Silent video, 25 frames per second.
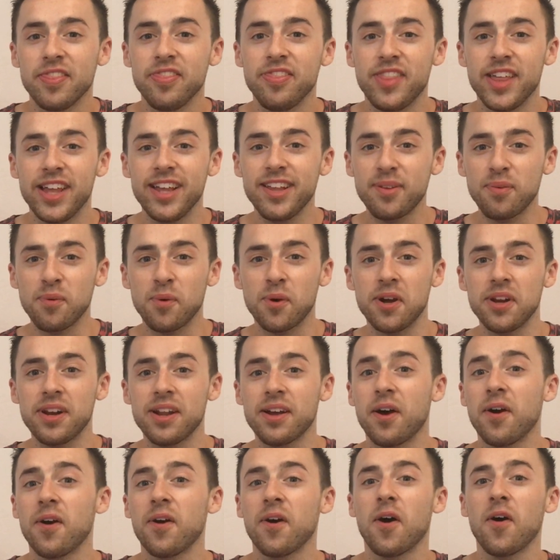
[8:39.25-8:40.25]
This one,
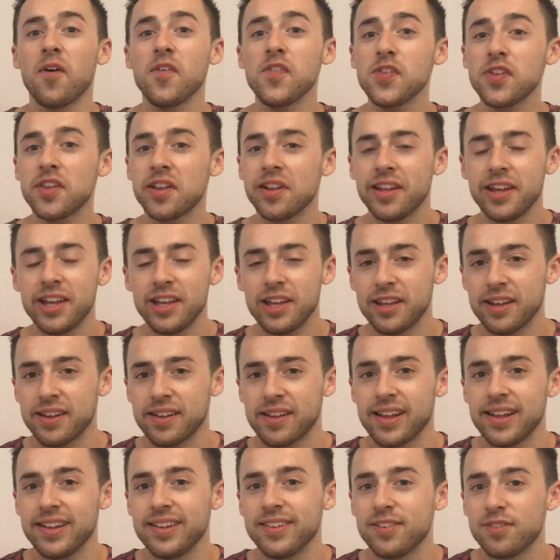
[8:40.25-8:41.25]
obviously,
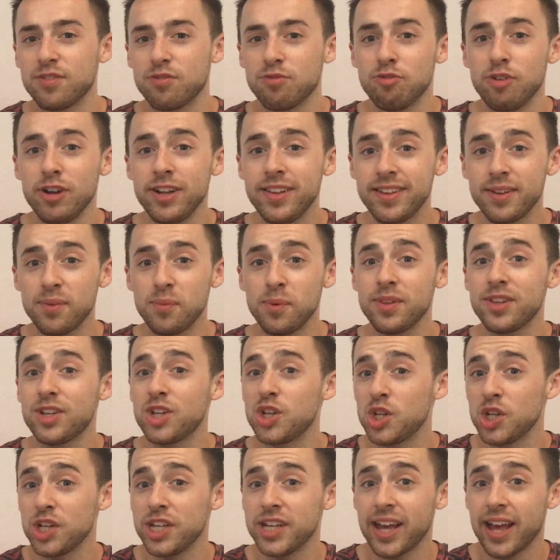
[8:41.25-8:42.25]
it's written with
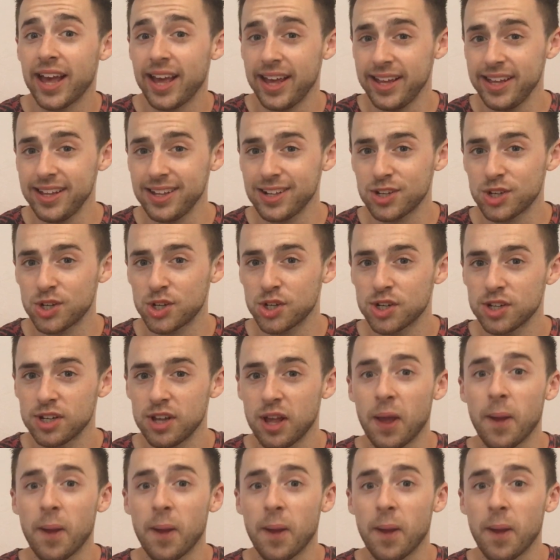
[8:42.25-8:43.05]
GH.